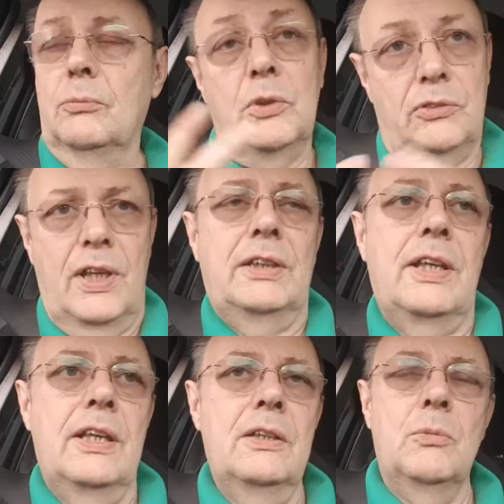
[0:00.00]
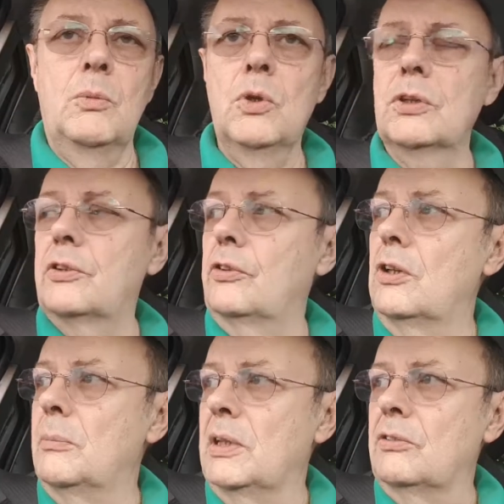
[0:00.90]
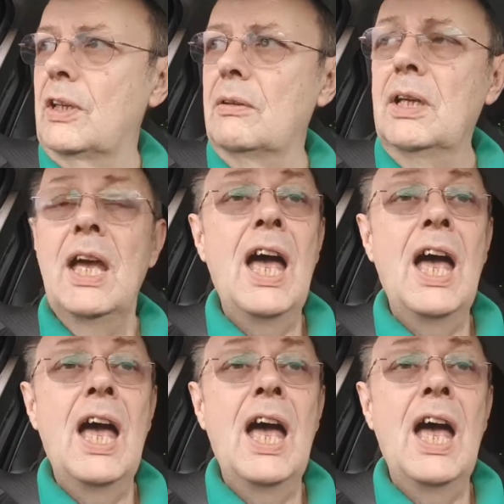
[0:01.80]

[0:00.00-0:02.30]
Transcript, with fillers: and we sat down and we worked the timings out